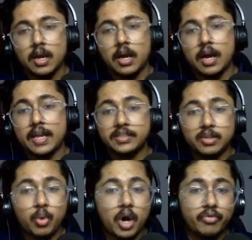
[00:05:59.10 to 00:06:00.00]
it's a
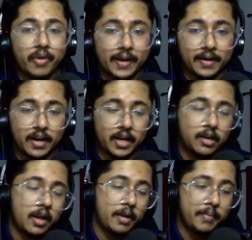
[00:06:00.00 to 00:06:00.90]
wow factor, right?
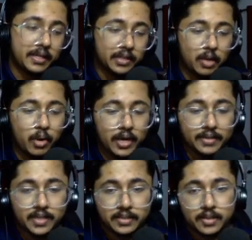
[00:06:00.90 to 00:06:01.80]
And basically what he
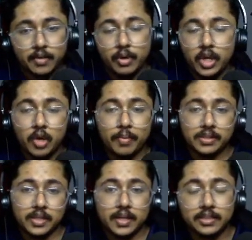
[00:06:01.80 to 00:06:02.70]
says that when you're
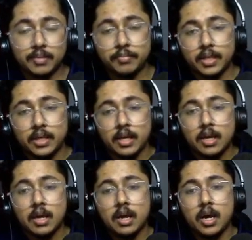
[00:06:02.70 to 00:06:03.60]
presenting something,
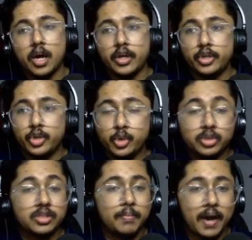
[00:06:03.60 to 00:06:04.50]
use
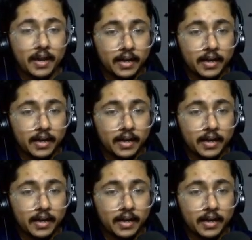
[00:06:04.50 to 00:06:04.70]
the market